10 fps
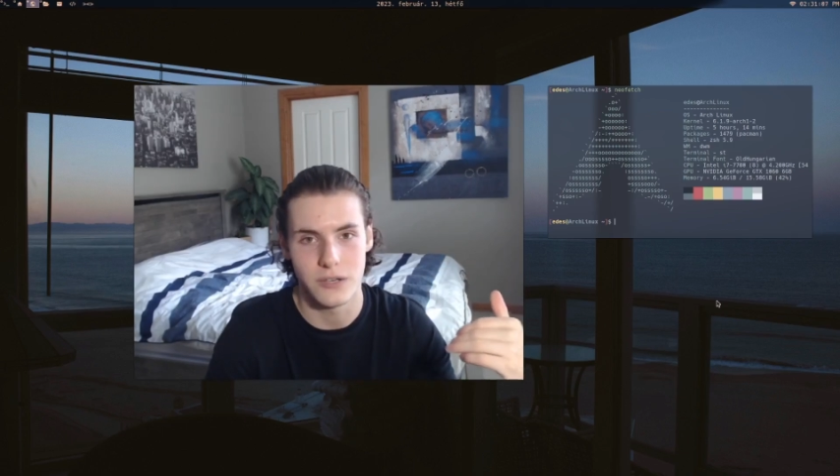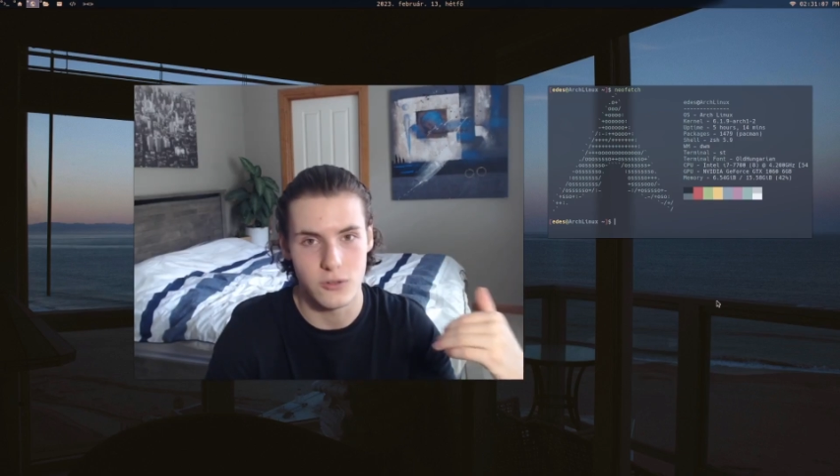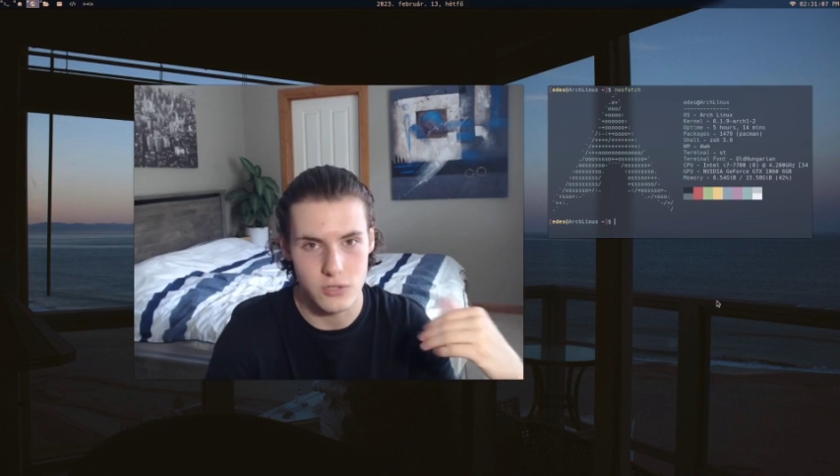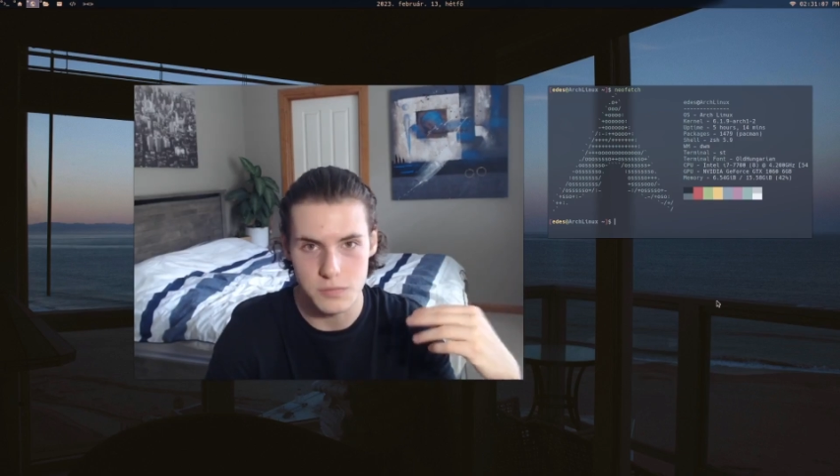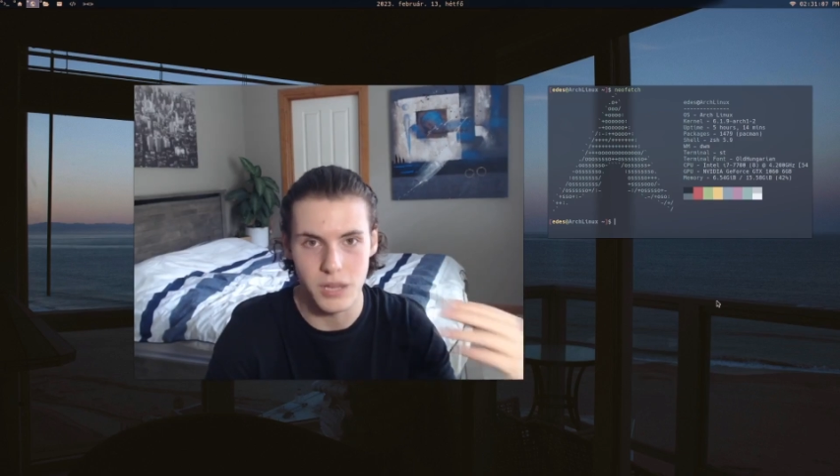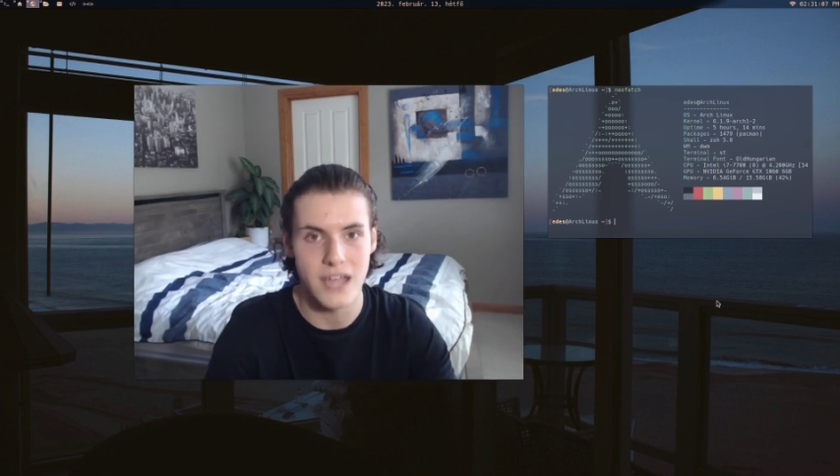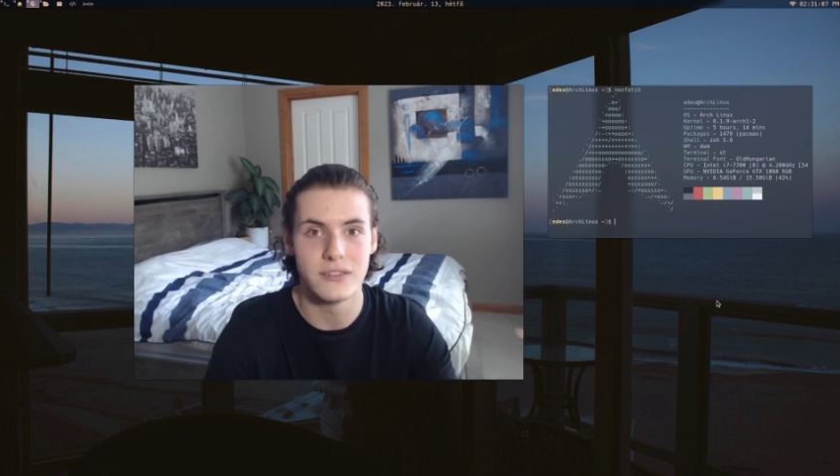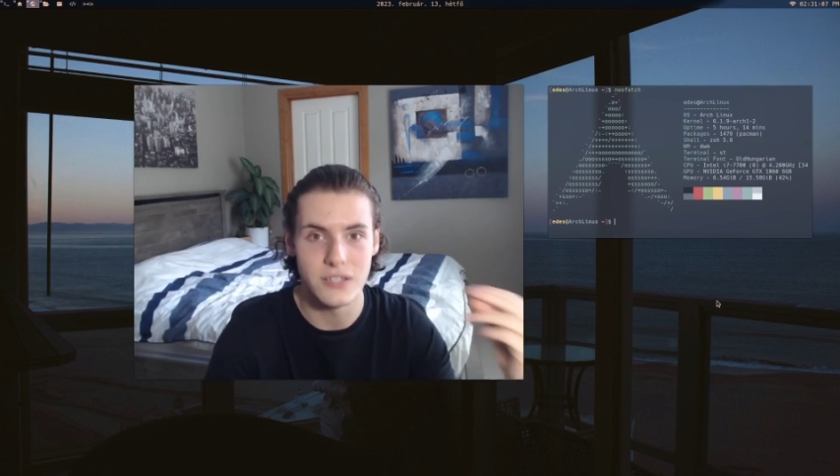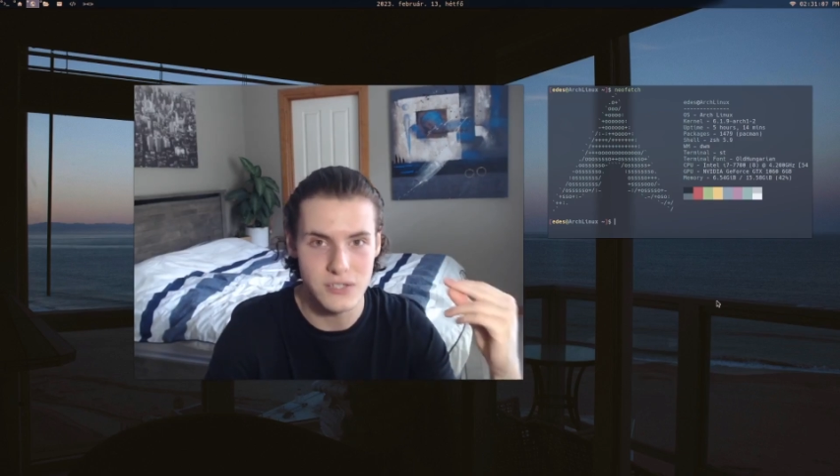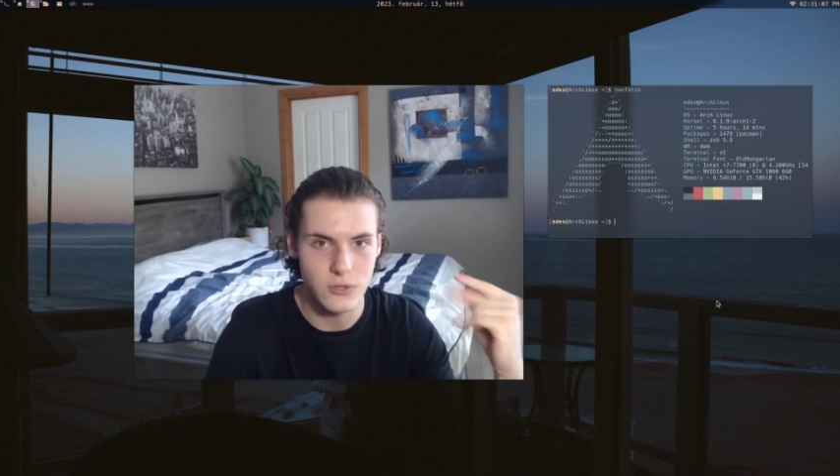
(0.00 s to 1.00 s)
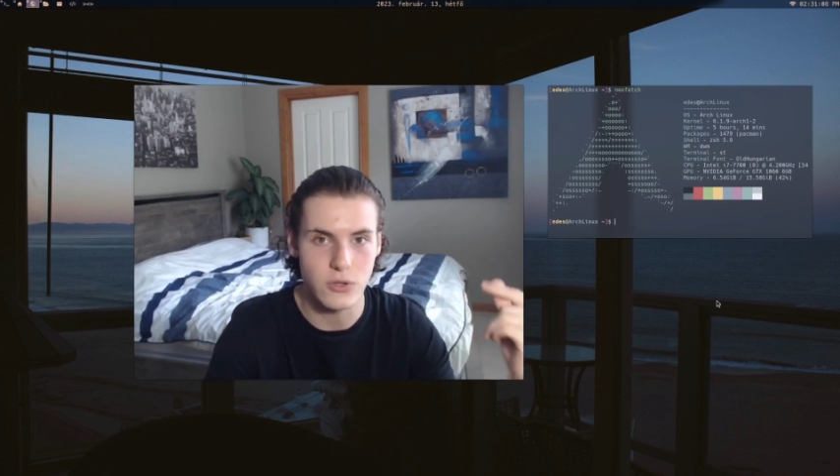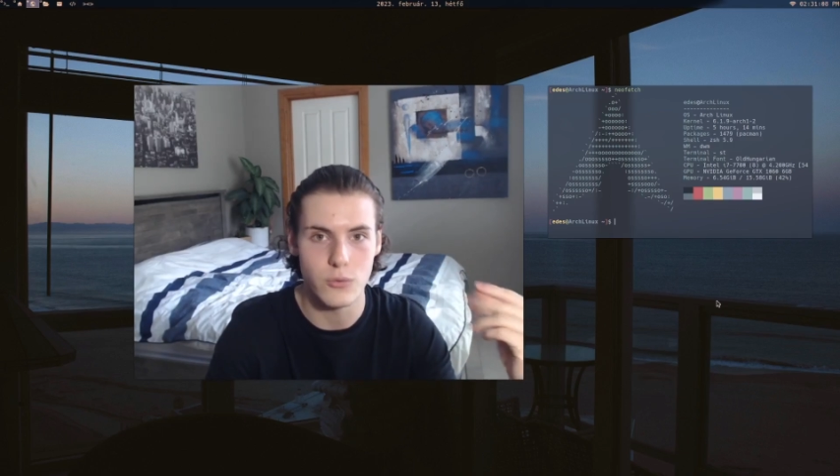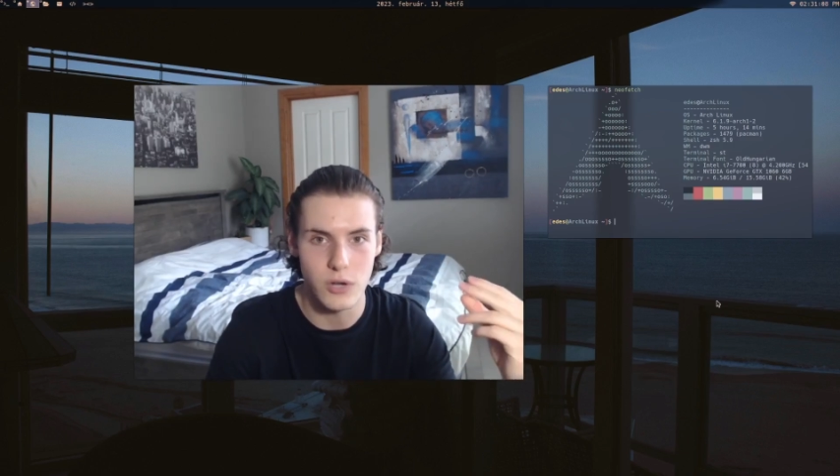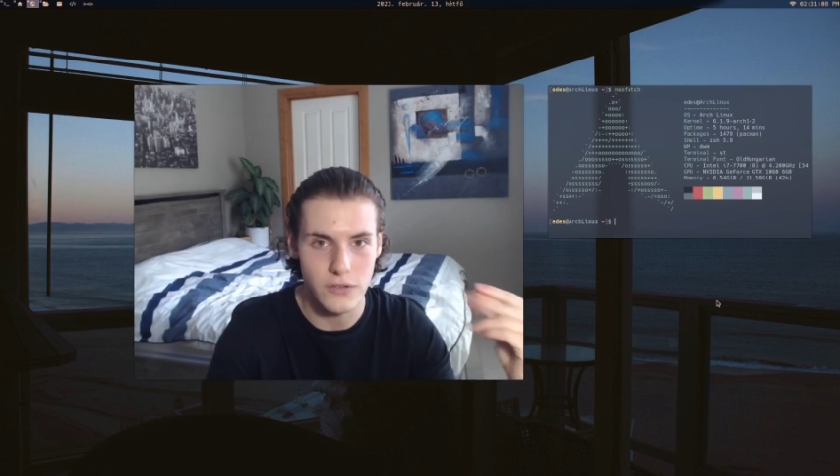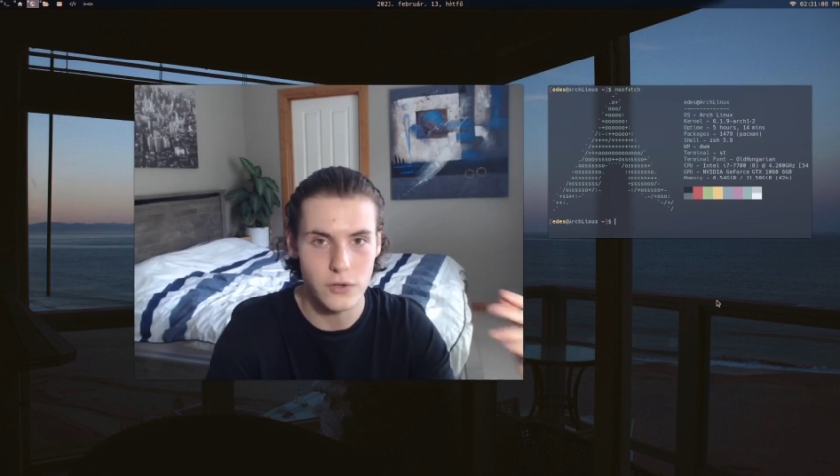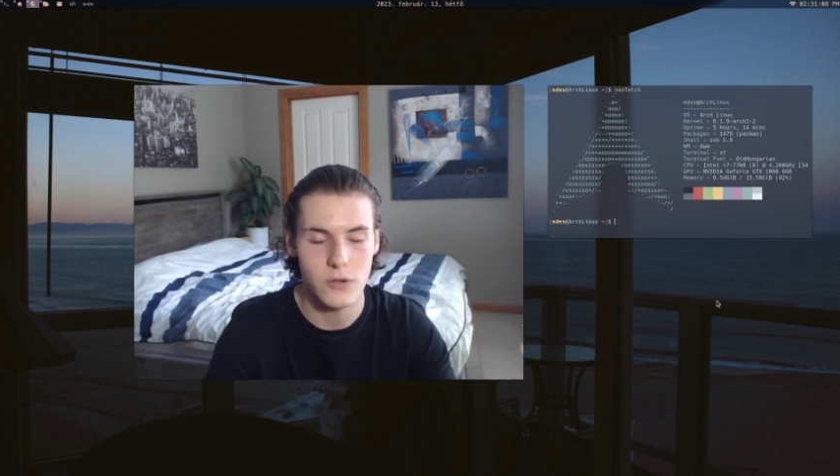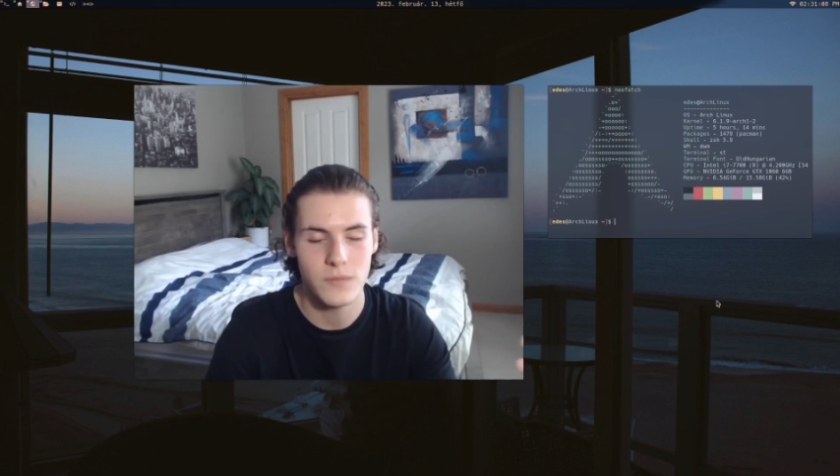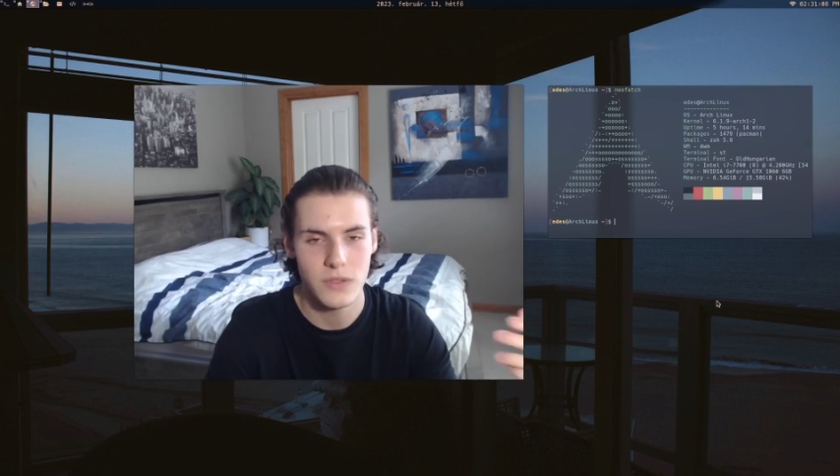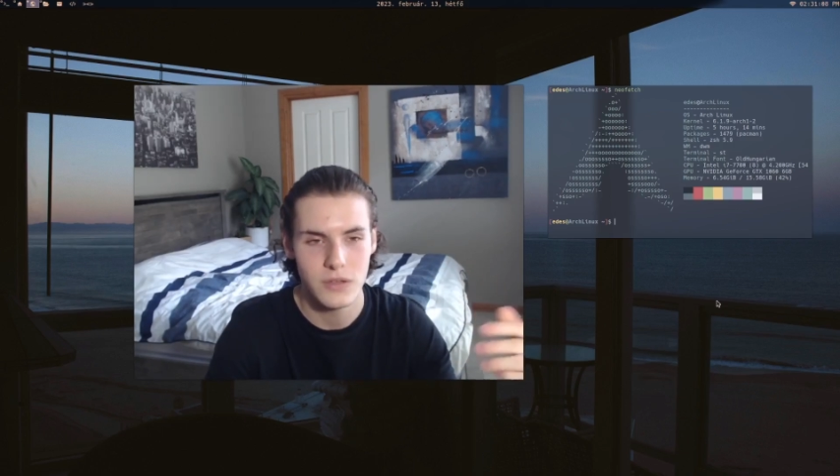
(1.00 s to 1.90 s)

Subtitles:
not just blindly installing whatever.